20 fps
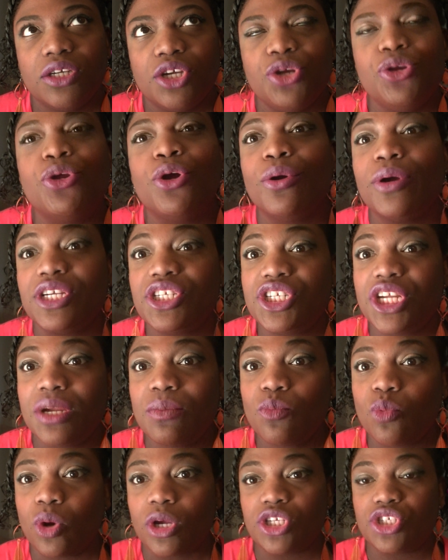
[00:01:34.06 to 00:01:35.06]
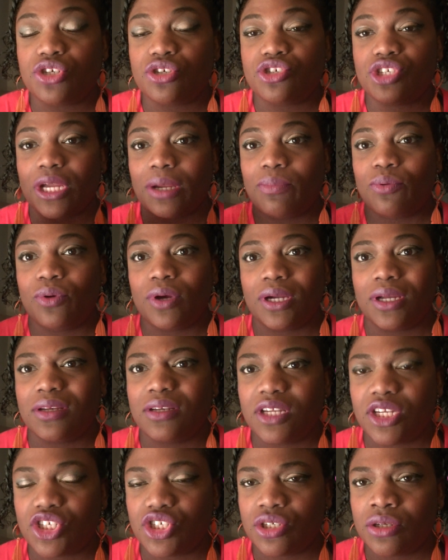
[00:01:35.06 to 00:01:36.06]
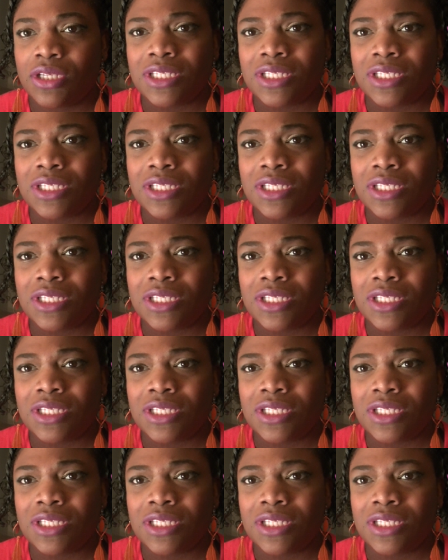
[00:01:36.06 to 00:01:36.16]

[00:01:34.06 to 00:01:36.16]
Nourishing Moisture Shampoo and Conditioner.